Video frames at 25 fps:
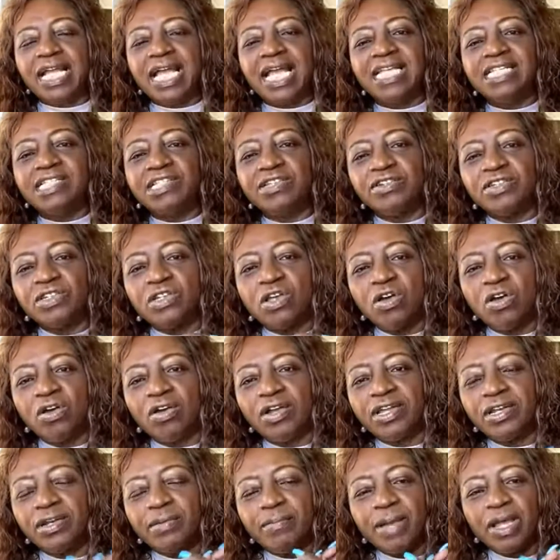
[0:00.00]
guys, they're
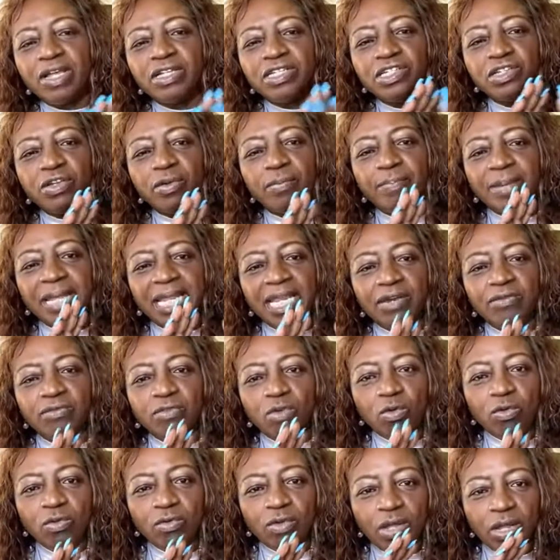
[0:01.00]
talking about your
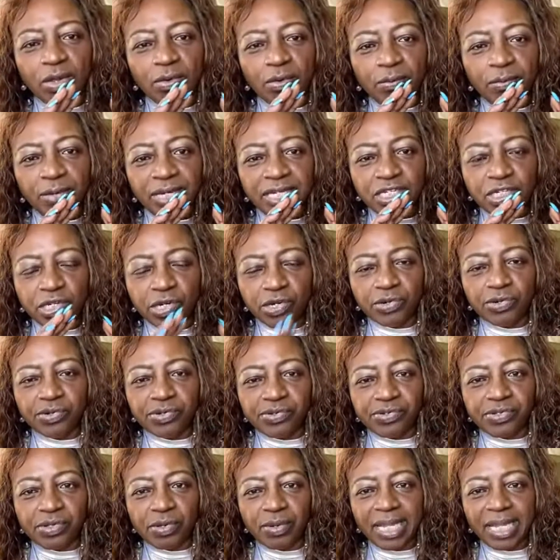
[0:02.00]
payroll returns.